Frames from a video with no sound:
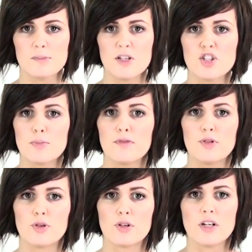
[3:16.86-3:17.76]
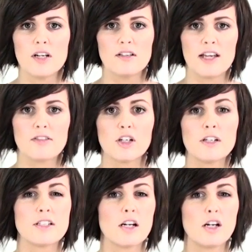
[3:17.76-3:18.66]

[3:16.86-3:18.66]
As mentioned before, they have included a